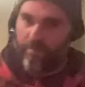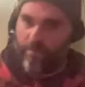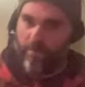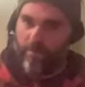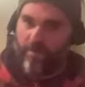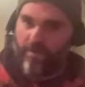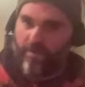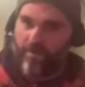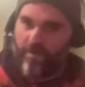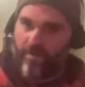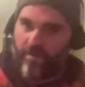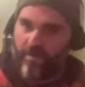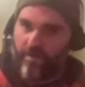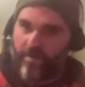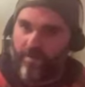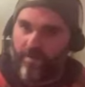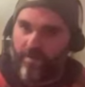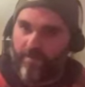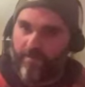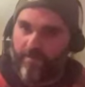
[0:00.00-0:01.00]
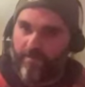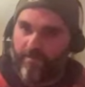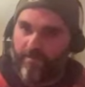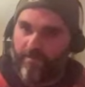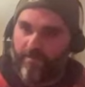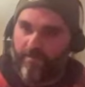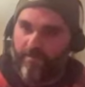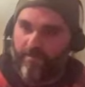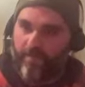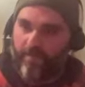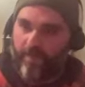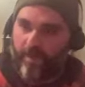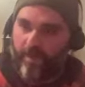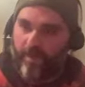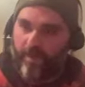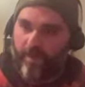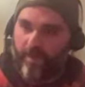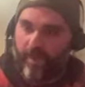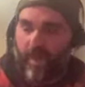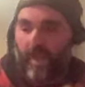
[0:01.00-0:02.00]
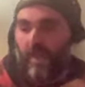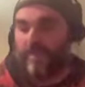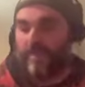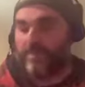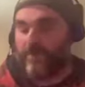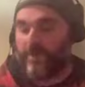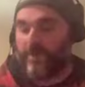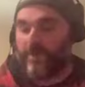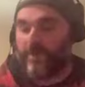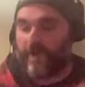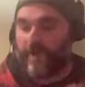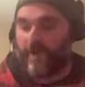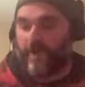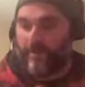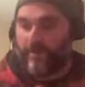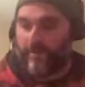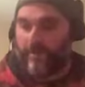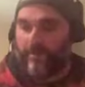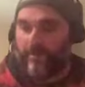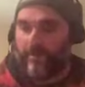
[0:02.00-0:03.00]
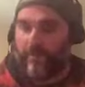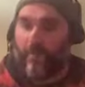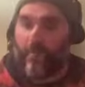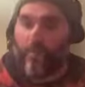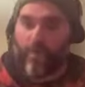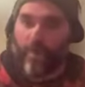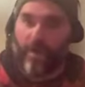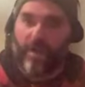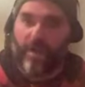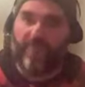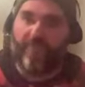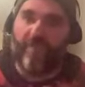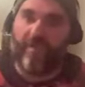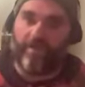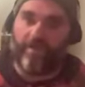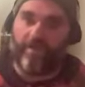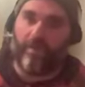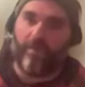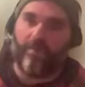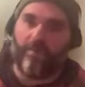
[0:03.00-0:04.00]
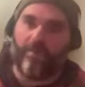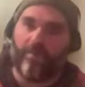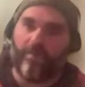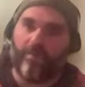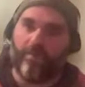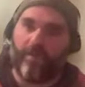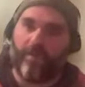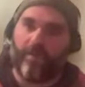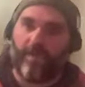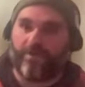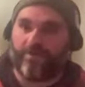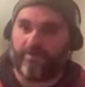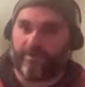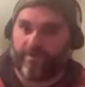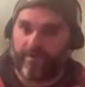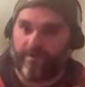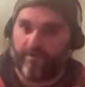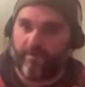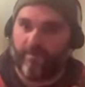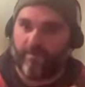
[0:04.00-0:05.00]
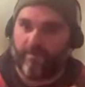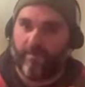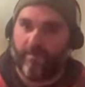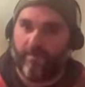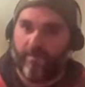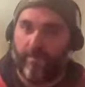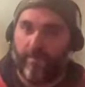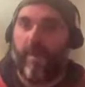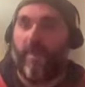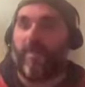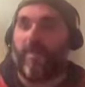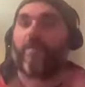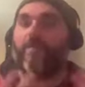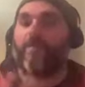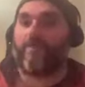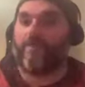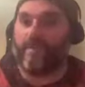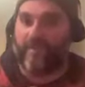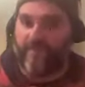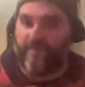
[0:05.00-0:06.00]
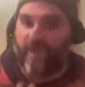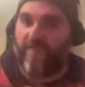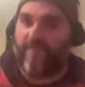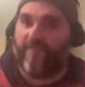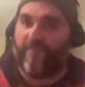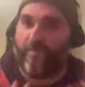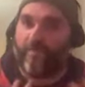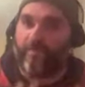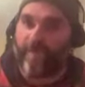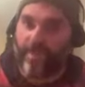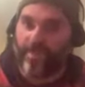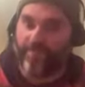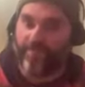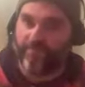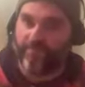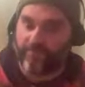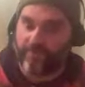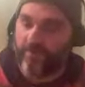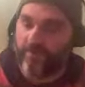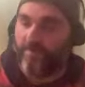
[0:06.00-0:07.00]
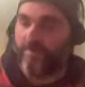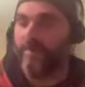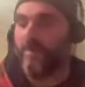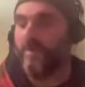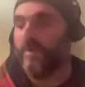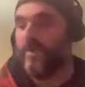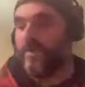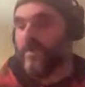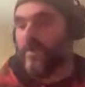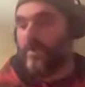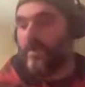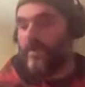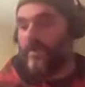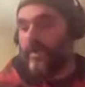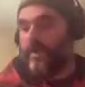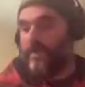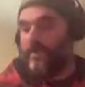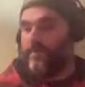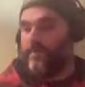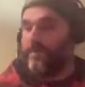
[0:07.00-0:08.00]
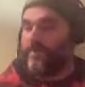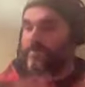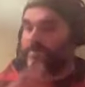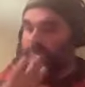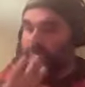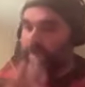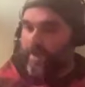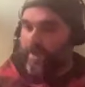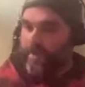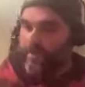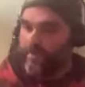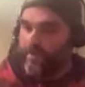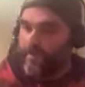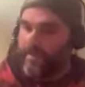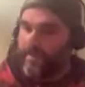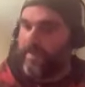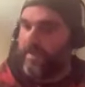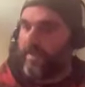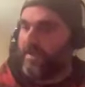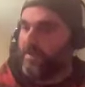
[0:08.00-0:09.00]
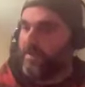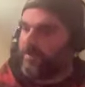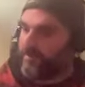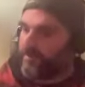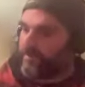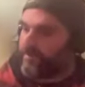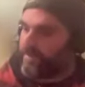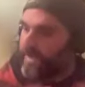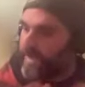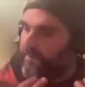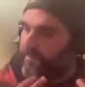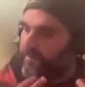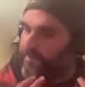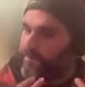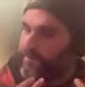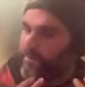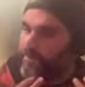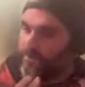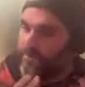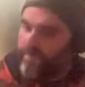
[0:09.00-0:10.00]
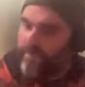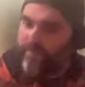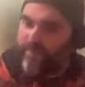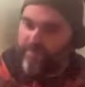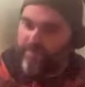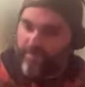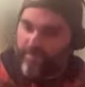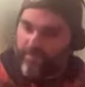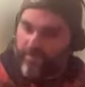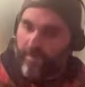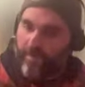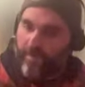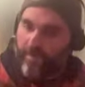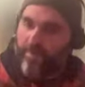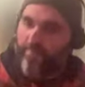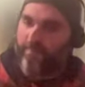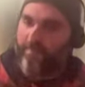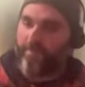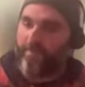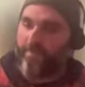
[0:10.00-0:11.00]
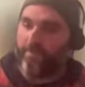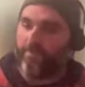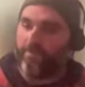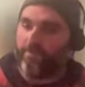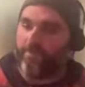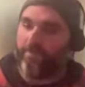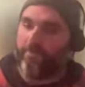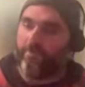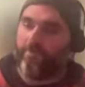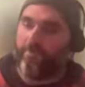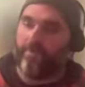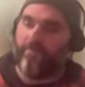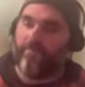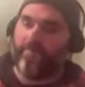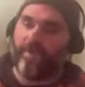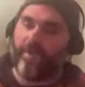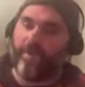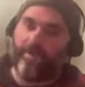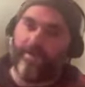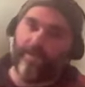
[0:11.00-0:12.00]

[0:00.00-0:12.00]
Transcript: more of a, I suppose, through work I found a lot of the stuff that I found passion for, just for my community, and just being able to do everything for my community and also do everything I